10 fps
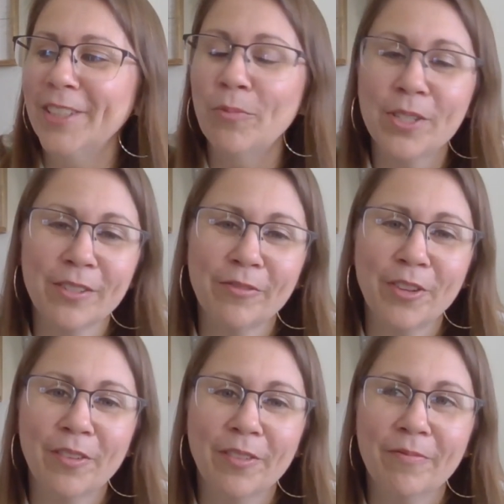it wasn't
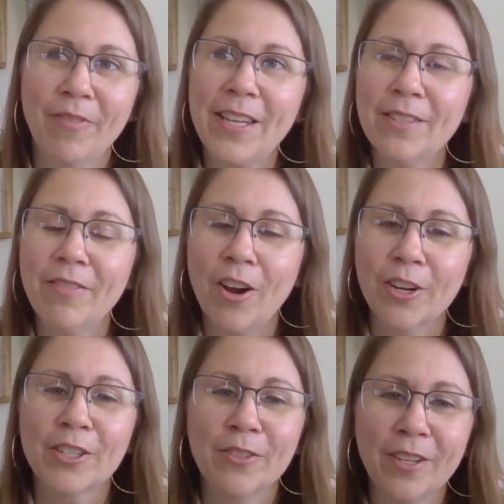for the faint of
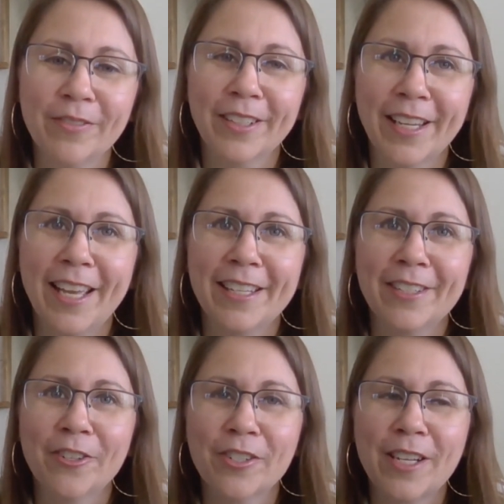heart. You definitely got
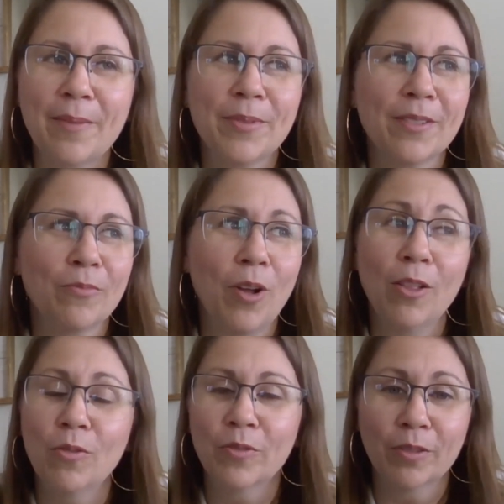in your steps,
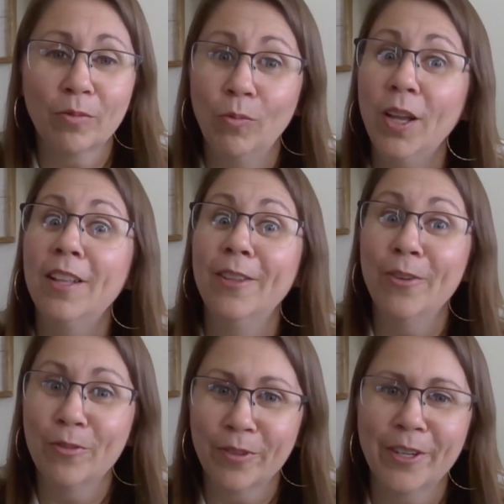well
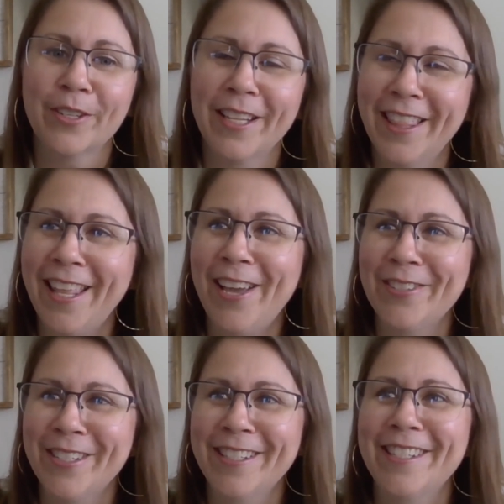over your
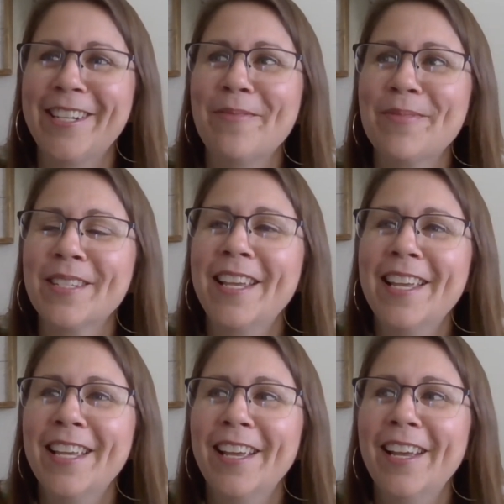10,000 steps,
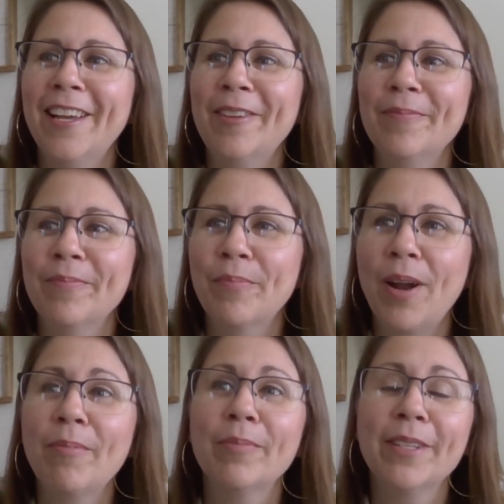
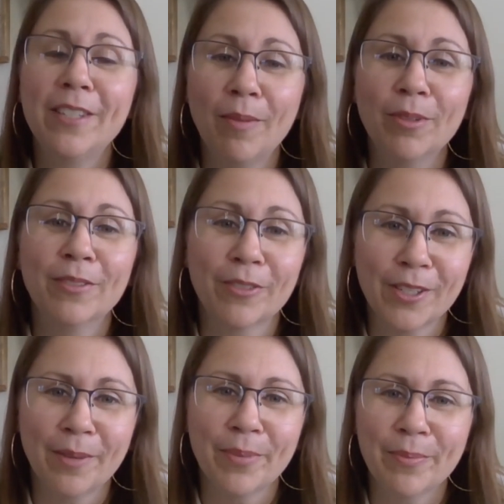probably double for
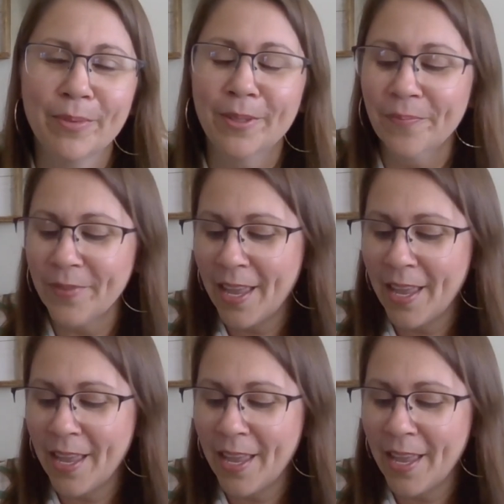some people.